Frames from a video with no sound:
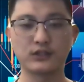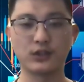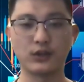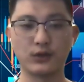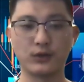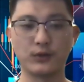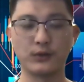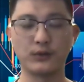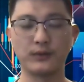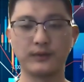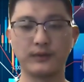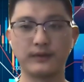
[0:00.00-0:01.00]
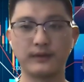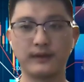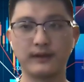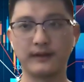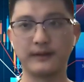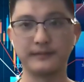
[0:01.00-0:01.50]
So,
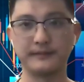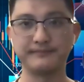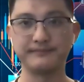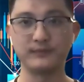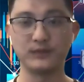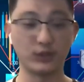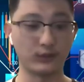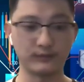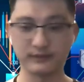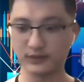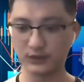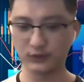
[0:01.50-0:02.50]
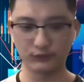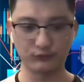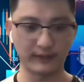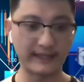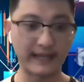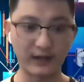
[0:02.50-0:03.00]
you know, so
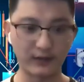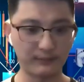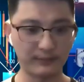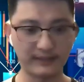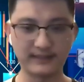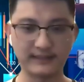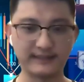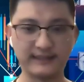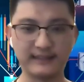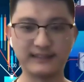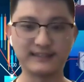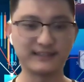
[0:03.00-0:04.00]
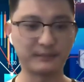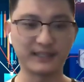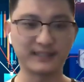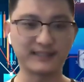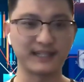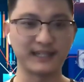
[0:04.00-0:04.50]
right now basically is the
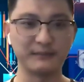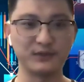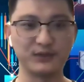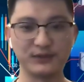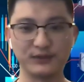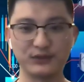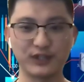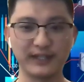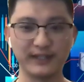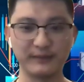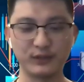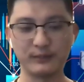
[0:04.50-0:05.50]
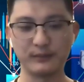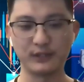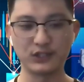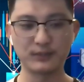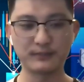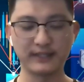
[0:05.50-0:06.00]
best time to trade pretty
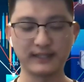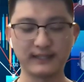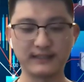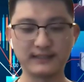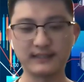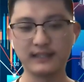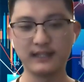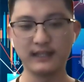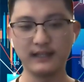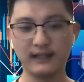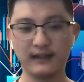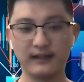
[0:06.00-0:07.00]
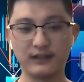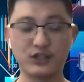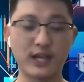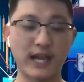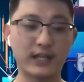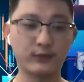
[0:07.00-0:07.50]
much, because
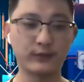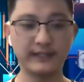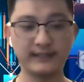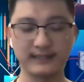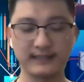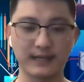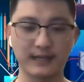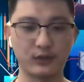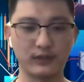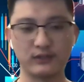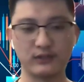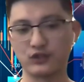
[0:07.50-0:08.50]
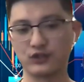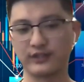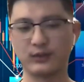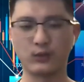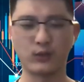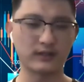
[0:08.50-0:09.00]
January, December is
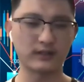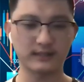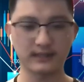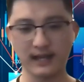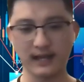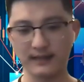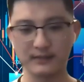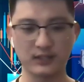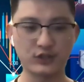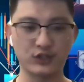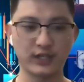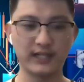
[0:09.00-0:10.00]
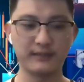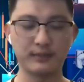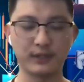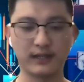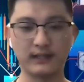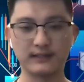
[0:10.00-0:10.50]
usually the worst times to
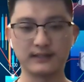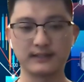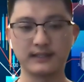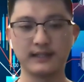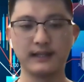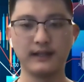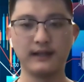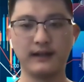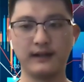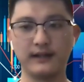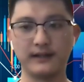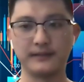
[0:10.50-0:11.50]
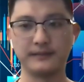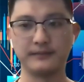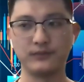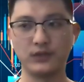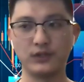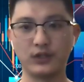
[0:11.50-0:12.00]
trade because
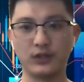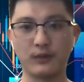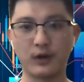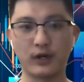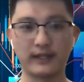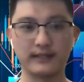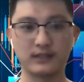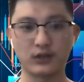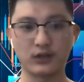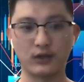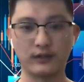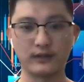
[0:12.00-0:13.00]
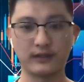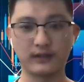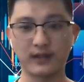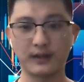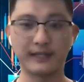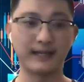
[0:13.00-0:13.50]
you know, markets are
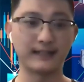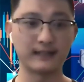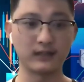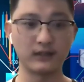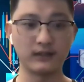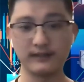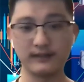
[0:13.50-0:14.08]
coming out of